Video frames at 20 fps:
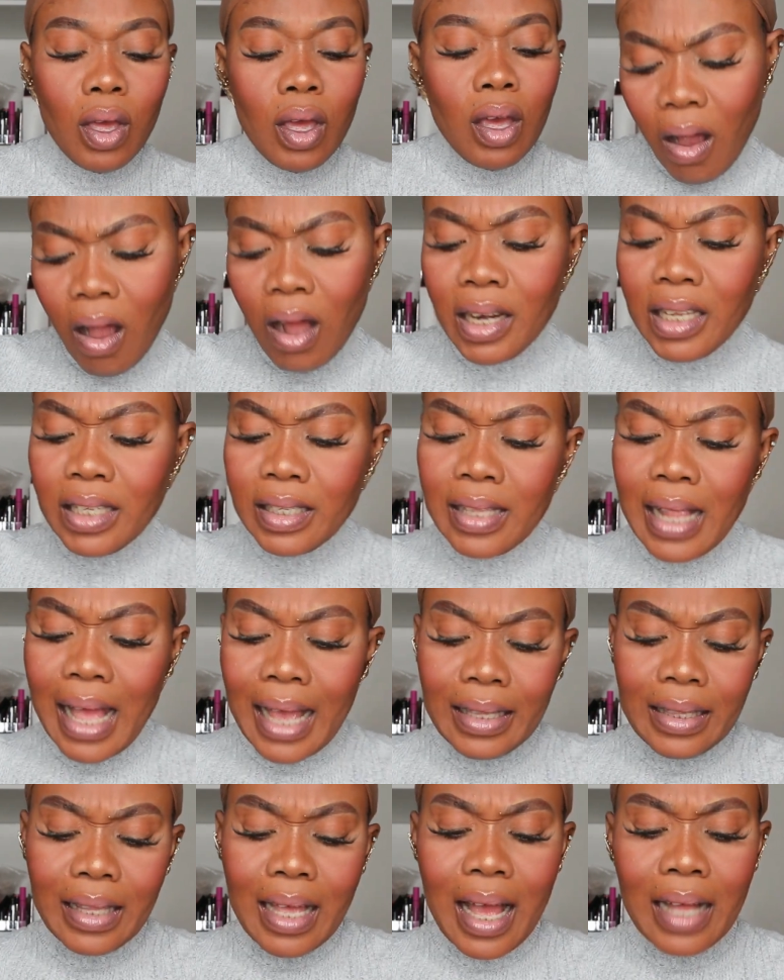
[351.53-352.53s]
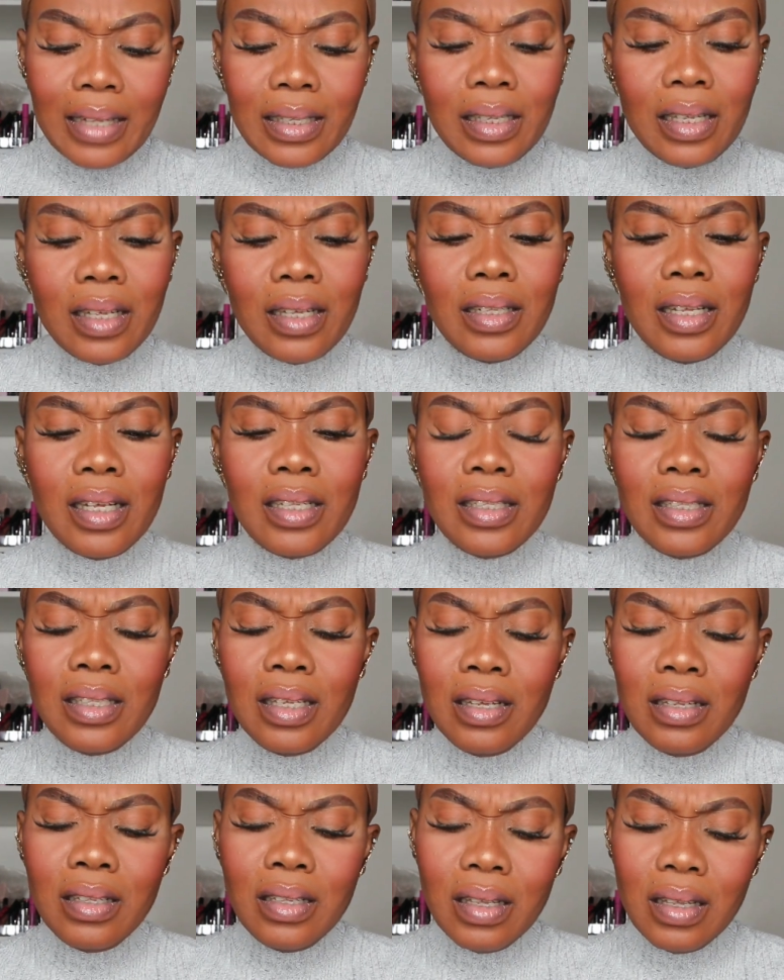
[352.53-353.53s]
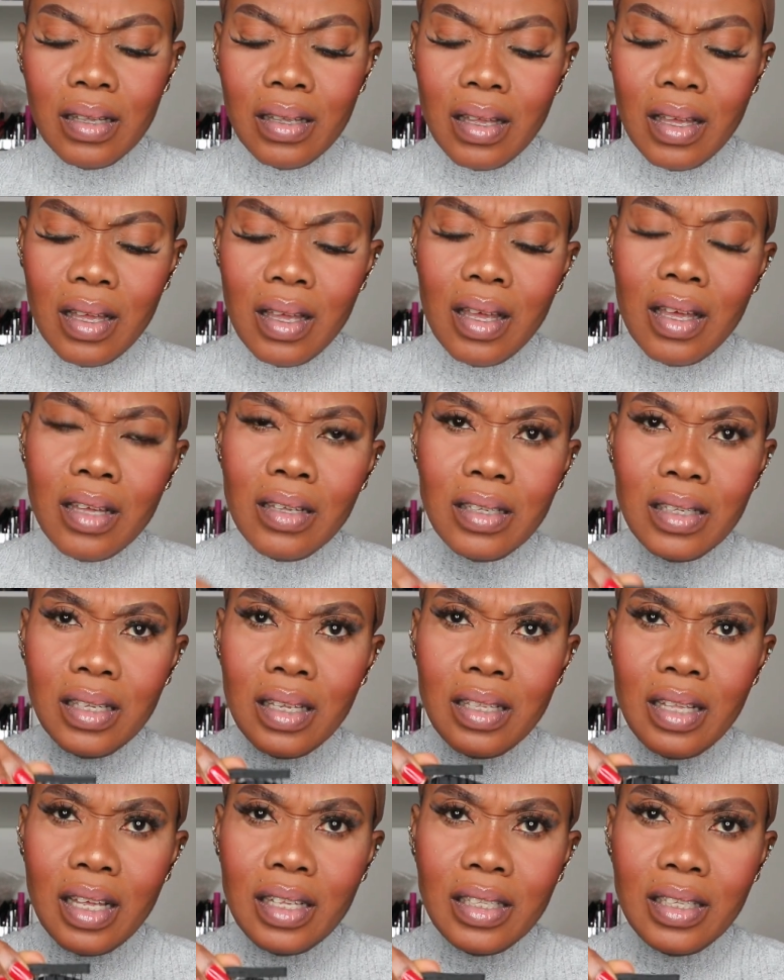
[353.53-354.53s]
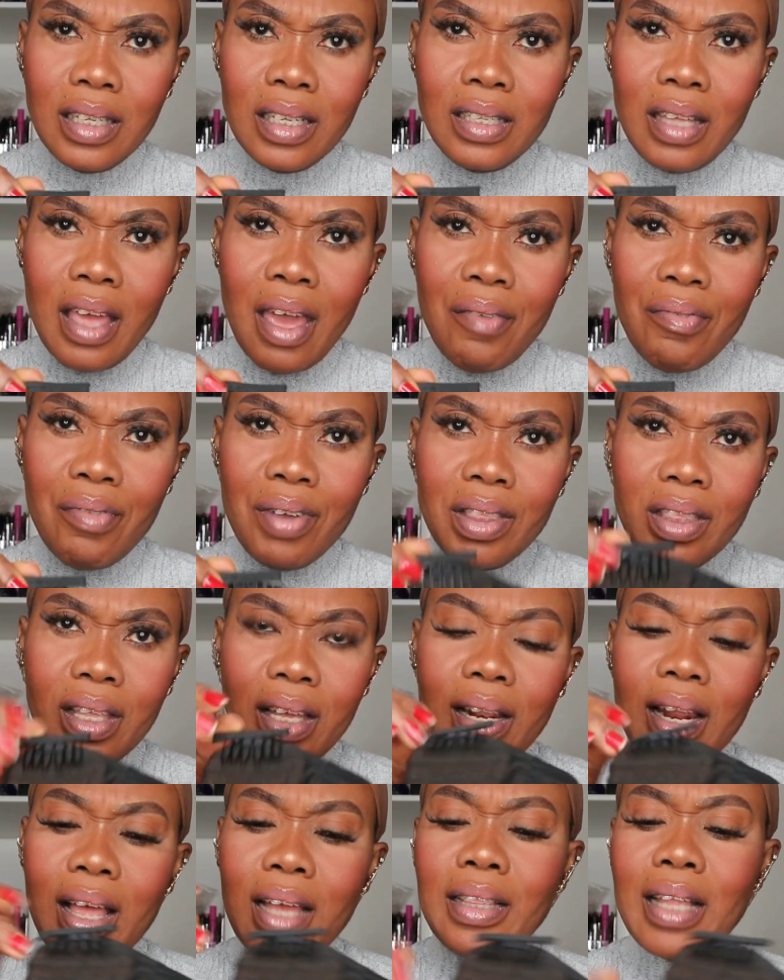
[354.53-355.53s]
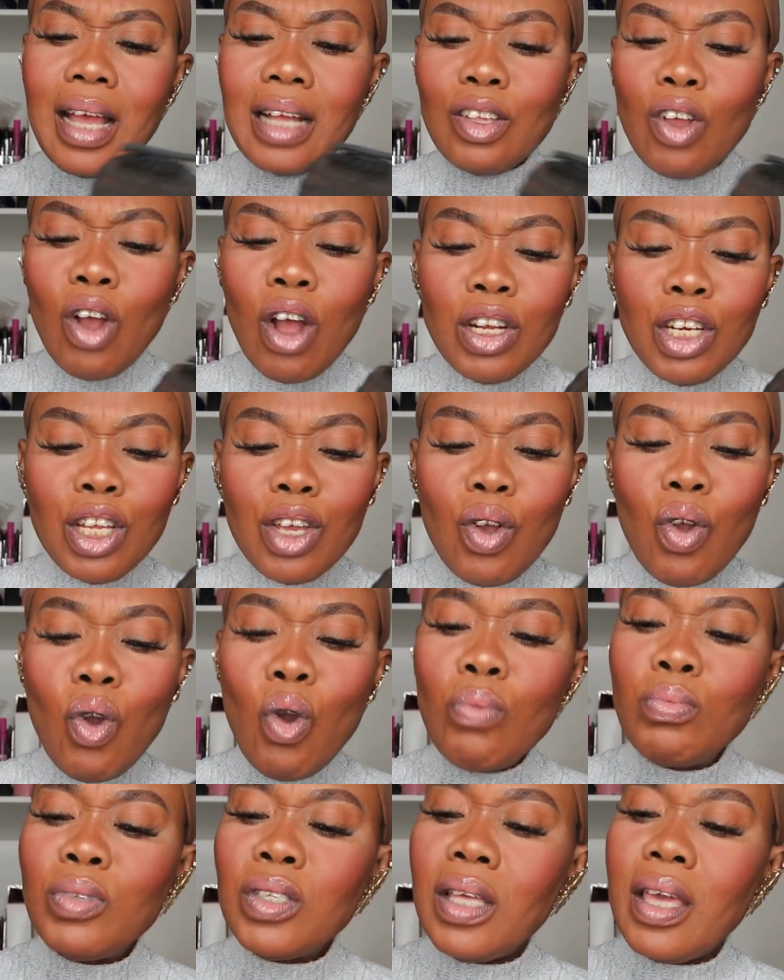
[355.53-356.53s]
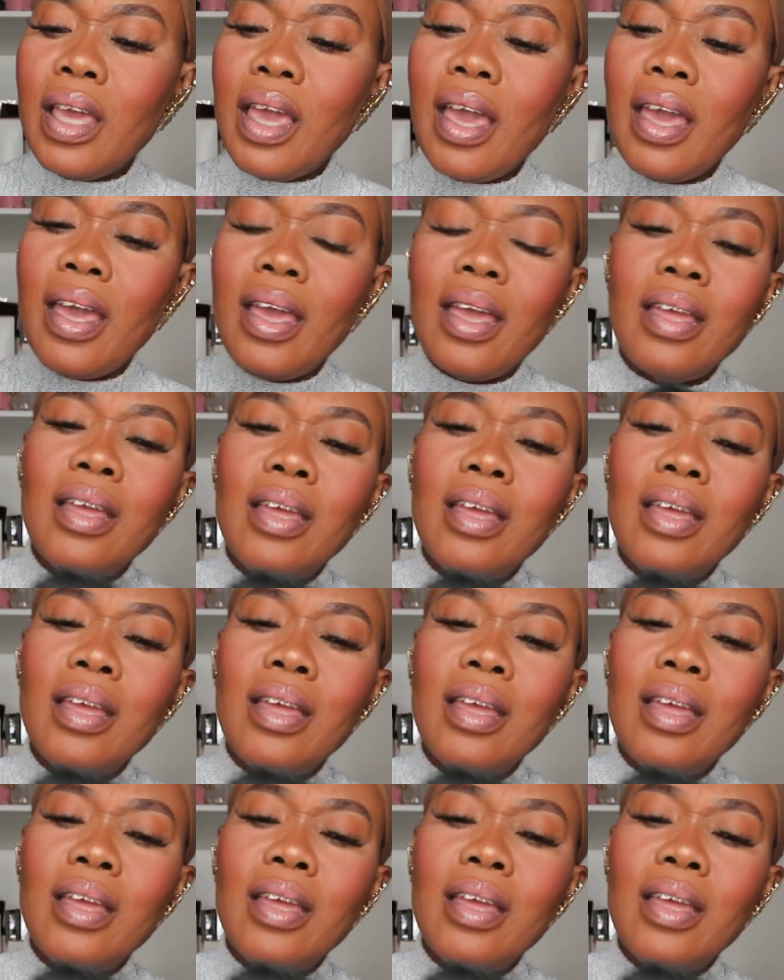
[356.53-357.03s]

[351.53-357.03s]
All is like that. They did, you see, they did everything like that. All the combs here,